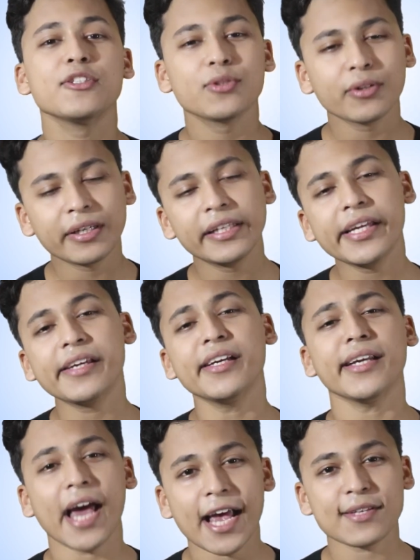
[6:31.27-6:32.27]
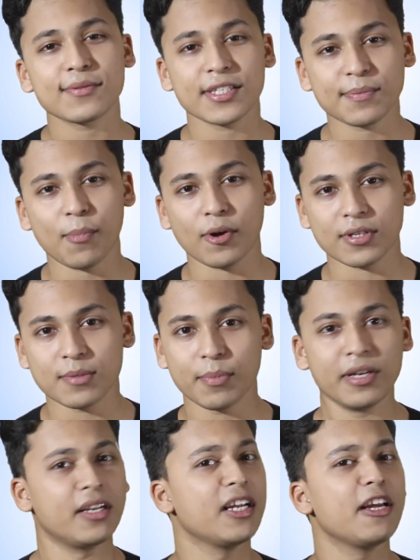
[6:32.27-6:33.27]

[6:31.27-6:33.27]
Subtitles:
so clear it as soon as possible.